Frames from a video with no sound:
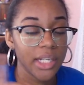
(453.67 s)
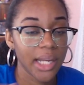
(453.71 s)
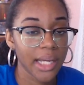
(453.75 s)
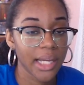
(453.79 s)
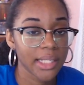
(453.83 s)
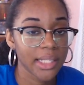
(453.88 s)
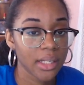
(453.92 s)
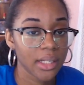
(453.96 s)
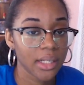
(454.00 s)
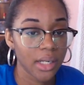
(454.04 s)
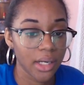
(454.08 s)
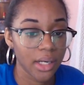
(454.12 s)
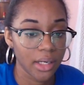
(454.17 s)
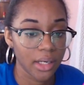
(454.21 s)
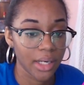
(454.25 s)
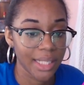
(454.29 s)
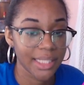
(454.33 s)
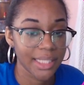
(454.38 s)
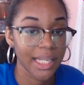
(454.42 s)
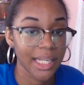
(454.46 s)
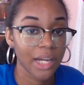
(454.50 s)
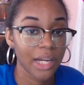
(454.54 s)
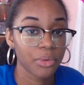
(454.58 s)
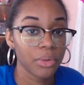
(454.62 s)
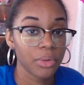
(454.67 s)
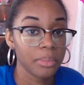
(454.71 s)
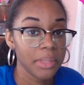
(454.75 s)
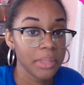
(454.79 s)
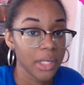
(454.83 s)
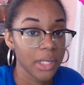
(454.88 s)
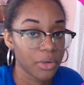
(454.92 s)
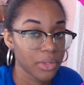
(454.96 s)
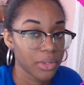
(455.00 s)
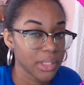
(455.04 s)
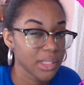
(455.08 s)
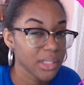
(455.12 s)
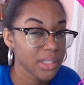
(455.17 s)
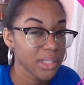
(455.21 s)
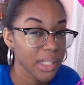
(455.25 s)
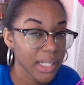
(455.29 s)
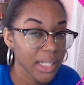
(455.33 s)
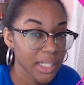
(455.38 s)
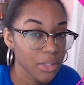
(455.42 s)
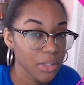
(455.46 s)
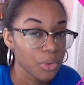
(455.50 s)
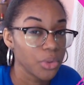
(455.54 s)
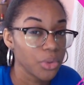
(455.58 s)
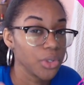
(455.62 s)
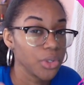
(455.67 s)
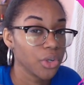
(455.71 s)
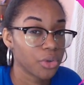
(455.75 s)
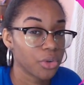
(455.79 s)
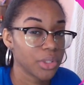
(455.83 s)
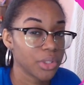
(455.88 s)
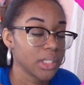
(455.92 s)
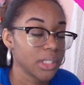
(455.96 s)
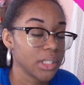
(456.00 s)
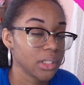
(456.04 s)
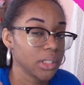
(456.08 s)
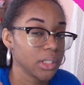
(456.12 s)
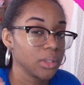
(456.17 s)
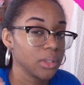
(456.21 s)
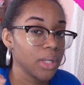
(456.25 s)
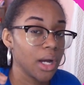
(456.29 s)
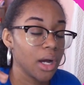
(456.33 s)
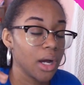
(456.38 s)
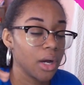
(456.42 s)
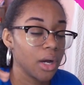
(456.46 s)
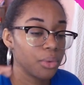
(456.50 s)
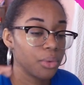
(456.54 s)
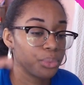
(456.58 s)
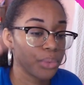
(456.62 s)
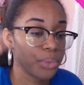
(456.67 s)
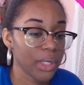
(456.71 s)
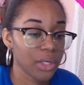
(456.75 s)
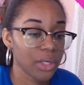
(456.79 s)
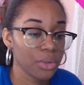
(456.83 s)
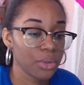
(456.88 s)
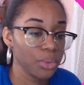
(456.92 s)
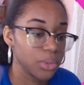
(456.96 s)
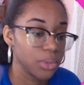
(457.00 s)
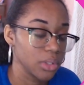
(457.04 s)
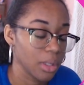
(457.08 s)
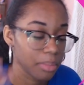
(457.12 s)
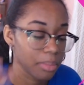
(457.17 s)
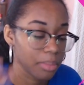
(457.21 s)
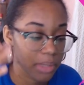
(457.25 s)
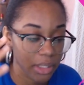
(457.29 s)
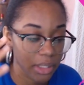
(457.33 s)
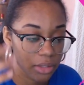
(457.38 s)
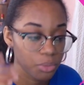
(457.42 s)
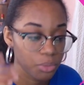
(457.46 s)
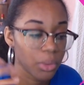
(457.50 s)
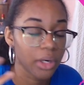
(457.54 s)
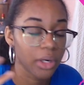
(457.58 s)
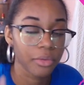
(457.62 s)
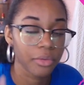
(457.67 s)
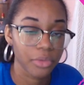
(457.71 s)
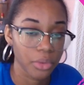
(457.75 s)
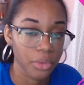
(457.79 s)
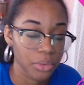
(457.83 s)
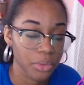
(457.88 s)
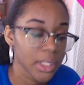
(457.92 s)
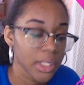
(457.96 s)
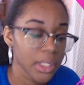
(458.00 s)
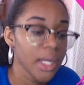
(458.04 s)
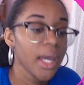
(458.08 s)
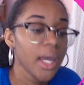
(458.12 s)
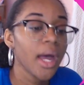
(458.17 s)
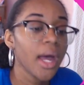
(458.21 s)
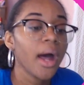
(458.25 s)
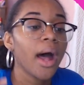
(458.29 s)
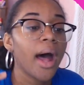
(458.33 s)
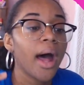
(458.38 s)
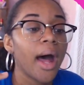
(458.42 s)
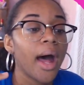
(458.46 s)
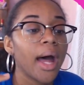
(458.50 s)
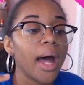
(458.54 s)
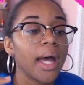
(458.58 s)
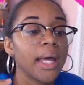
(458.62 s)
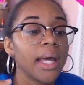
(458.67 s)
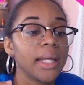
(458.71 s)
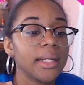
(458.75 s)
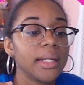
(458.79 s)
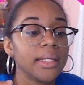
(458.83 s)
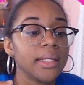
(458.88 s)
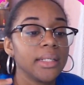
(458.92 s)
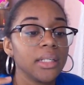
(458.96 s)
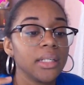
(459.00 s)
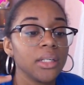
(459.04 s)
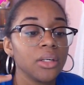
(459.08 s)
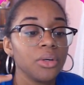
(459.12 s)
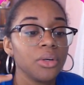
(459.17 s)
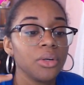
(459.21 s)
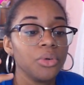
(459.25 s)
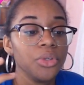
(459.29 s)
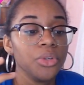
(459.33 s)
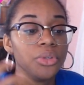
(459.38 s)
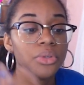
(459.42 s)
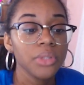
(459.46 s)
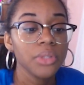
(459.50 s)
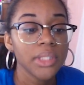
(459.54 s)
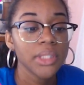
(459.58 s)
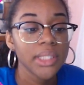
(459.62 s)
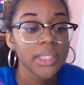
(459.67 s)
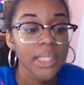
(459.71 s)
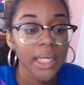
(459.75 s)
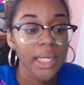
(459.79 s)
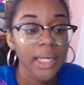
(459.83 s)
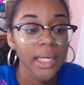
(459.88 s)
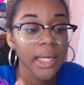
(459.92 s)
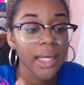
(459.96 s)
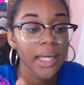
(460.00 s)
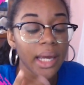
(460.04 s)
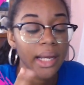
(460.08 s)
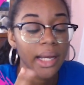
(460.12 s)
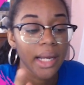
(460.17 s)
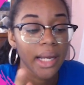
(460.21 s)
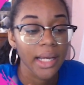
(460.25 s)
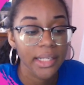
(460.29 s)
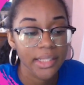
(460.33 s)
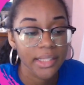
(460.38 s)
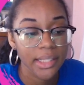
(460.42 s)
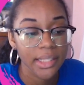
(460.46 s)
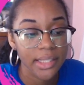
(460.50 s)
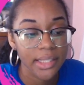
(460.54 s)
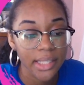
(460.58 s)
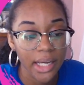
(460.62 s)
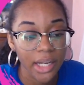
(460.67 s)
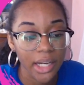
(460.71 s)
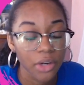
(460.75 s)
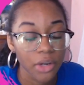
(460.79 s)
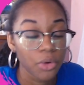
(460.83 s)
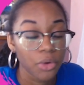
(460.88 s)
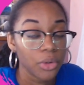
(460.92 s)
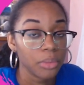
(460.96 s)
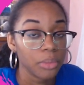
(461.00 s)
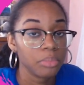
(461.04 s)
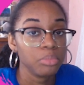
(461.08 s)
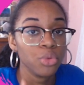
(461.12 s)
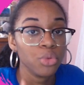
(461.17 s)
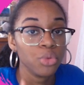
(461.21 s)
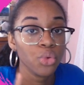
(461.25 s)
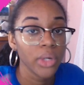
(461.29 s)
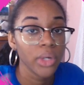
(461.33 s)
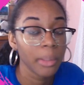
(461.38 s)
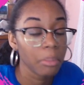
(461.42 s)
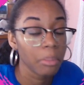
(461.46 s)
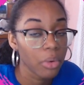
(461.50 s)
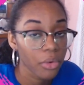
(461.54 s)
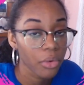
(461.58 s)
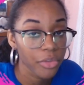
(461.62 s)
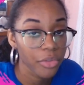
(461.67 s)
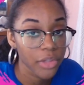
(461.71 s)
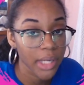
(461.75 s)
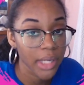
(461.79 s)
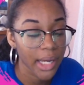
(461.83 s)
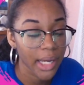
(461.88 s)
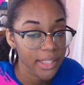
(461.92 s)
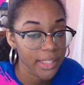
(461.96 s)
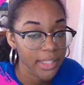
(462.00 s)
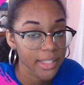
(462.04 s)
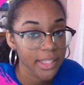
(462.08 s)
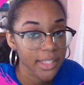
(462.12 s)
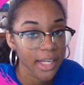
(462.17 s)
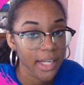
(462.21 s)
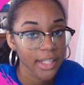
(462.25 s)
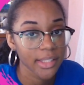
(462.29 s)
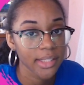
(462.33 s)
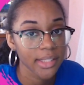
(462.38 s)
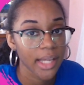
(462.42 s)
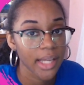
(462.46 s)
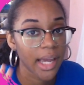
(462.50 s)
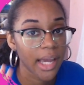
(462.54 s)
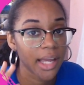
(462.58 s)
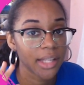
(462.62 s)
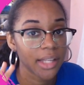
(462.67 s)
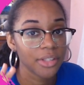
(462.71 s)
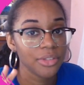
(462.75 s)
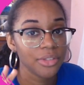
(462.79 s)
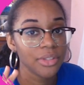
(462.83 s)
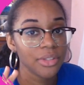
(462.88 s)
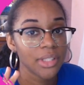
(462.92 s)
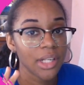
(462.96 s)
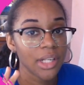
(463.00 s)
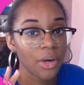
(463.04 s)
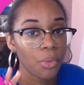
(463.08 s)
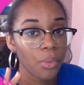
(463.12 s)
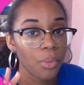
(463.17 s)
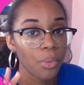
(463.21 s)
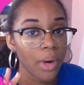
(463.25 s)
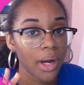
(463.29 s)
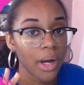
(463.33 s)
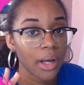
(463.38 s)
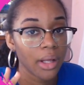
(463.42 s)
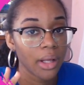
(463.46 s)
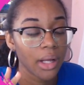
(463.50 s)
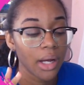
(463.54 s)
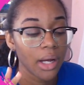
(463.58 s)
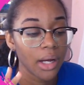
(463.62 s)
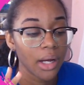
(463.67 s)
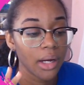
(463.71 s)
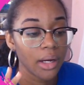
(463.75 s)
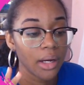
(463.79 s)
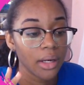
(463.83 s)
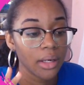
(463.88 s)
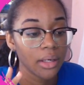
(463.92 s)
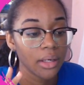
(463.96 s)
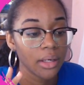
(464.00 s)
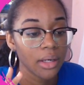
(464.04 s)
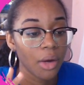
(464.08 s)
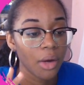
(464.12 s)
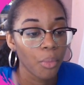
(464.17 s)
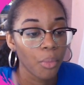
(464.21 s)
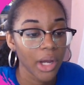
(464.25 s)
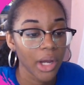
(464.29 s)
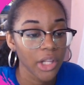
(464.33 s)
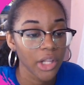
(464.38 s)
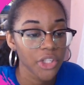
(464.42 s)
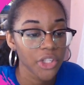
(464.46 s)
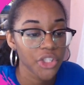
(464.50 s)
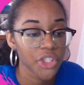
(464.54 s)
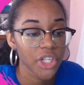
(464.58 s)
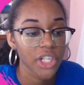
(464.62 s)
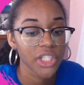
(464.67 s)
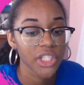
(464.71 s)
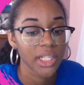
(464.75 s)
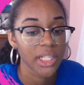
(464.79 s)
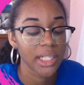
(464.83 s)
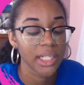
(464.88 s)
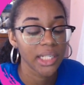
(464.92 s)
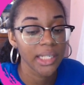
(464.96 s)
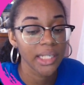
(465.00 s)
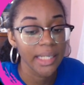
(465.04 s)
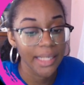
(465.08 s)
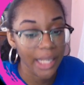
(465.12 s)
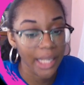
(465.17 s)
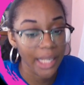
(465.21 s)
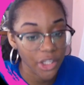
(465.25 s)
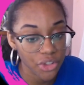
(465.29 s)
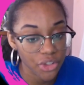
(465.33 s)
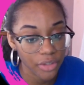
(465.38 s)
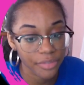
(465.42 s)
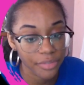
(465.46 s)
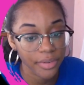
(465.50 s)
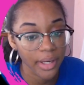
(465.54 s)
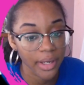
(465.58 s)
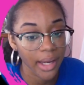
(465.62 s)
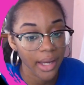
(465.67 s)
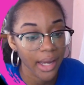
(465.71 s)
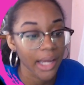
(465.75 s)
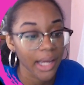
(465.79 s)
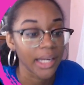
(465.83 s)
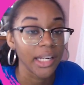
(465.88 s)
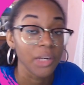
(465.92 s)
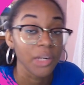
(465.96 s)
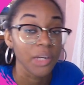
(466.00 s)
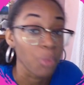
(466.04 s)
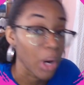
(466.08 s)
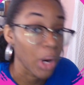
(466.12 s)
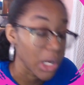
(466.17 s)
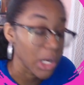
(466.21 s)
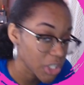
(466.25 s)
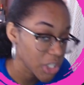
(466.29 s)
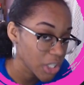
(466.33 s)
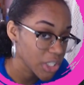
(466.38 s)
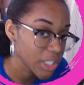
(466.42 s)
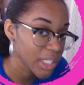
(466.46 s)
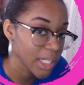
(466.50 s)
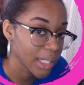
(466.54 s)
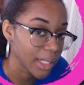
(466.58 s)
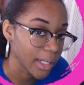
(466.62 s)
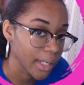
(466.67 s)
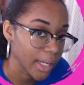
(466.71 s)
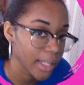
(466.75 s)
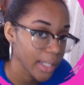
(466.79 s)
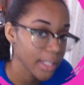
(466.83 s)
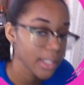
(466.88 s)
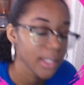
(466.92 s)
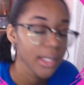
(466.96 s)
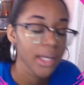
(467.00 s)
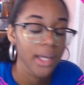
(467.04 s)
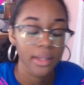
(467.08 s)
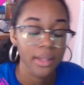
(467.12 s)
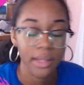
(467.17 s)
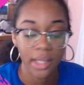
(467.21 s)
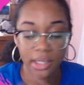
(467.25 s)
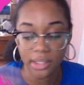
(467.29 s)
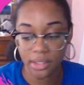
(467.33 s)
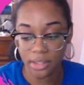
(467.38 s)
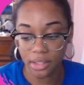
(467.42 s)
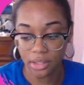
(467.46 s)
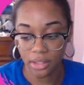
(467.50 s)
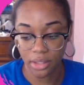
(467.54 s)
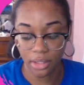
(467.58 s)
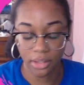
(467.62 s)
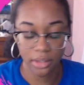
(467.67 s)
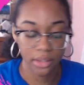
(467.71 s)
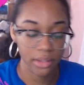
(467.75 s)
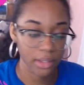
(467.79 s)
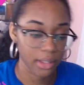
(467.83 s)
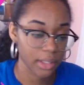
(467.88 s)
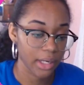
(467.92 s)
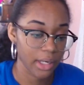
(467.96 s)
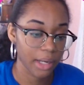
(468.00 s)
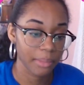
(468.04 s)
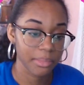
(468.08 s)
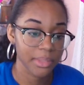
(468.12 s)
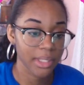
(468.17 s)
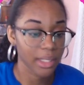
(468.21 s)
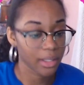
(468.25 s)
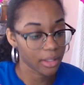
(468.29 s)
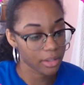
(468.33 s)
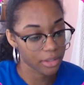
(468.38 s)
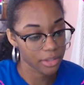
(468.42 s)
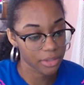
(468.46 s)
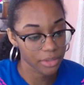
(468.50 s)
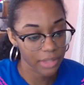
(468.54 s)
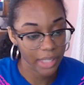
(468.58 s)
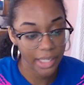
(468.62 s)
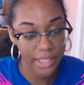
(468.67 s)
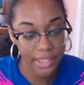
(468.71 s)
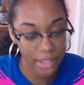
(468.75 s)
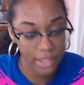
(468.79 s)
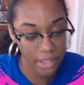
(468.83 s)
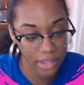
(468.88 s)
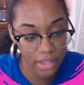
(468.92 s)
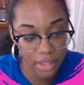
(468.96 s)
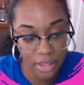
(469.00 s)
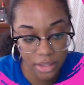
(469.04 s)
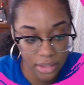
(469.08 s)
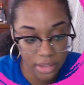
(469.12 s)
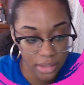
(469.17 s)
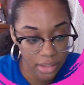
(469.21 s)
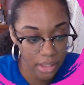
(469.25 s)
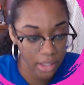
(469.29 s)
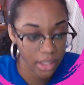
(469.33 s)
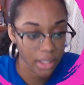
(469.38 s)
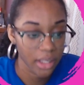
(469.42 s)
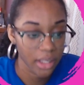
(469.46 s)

attack will be a critical hit or your critical rate goes up. One of those, and using an X attack or doing both X attacks and using a wild charge and then electrifying and then wild charging again, that's disgusting. I'm telling you, that's disgusting.